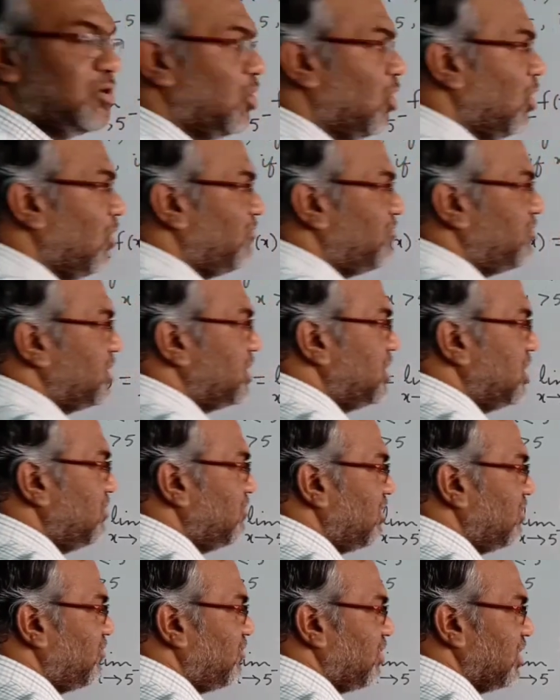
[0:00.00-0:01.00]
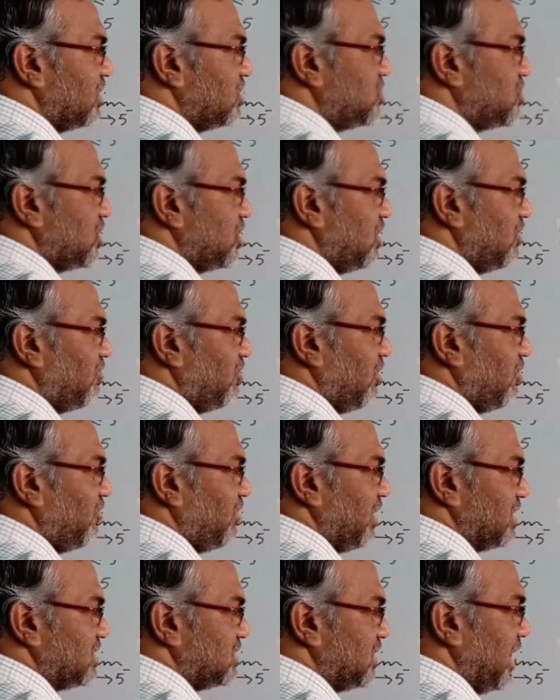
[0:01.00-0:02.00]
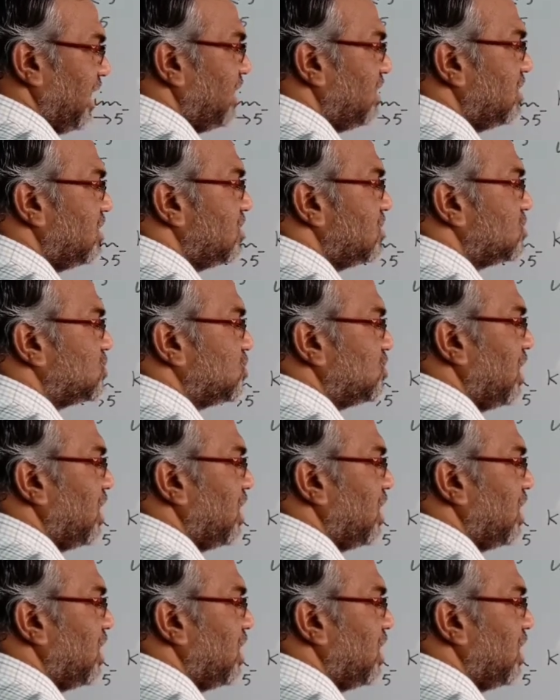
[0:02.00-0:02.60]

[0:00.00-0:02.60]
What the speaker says: of the given function f of x, right?